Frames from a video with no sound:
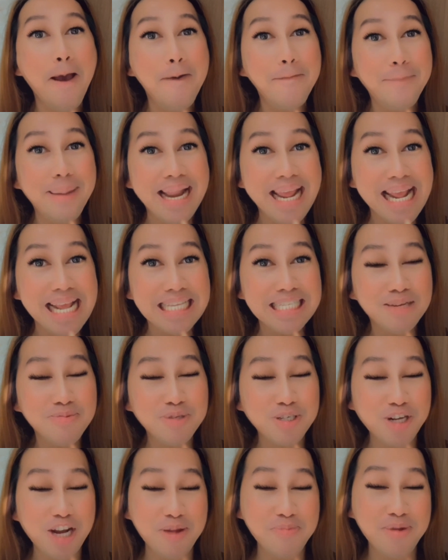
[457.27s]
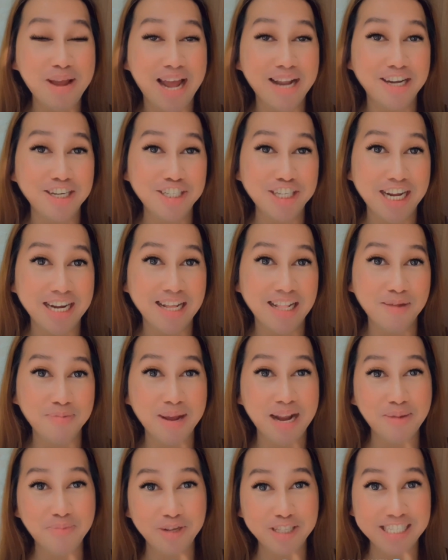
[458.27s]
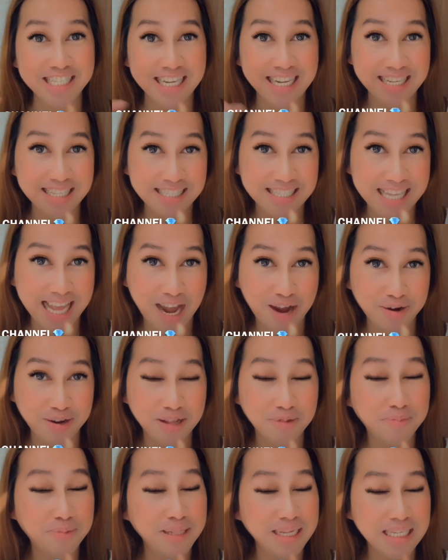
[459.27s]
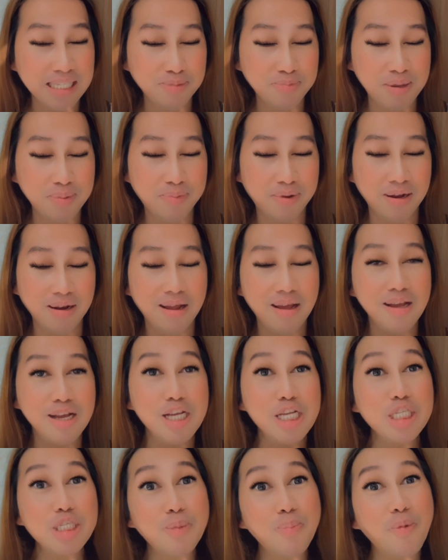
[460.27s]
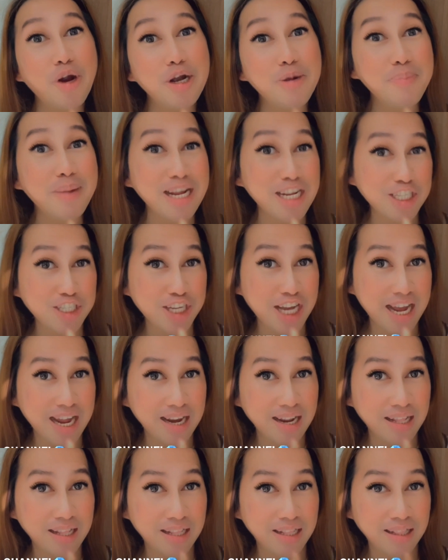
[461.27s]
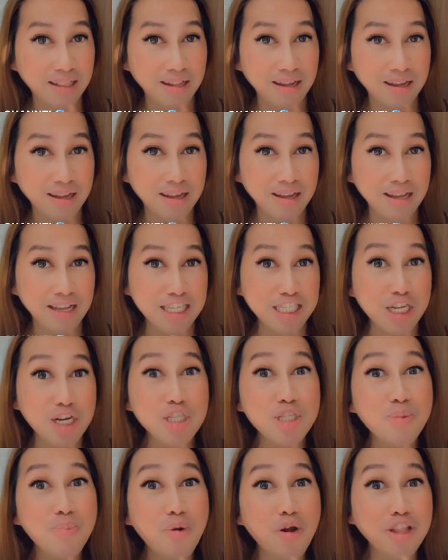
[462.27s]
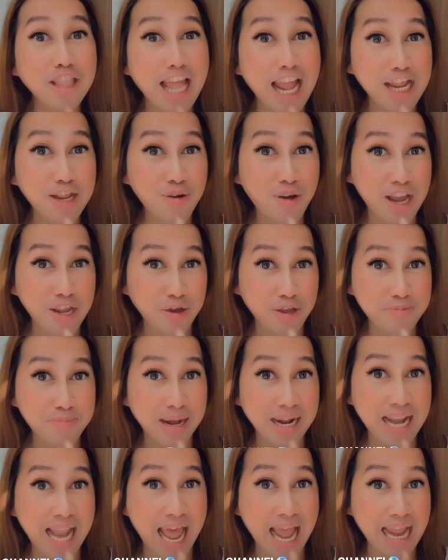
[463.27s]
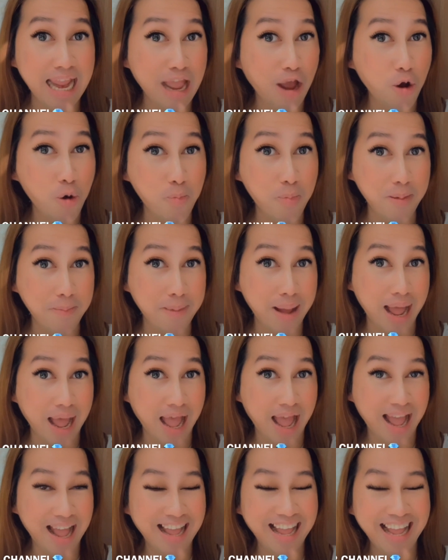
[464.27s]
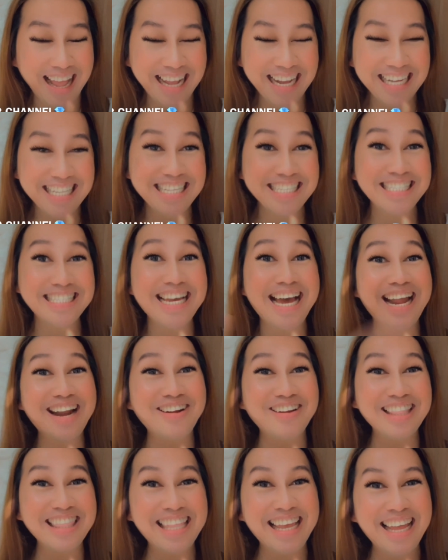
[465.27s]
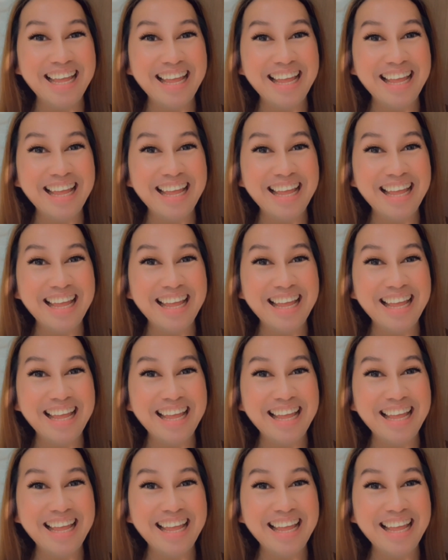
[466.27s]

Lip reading: please subscribe me on the channel. I'm gonna put the link down and please, people, support my channel. Sinusuportahan nyo ngayon, ibang lahi ako pa ba? Charot.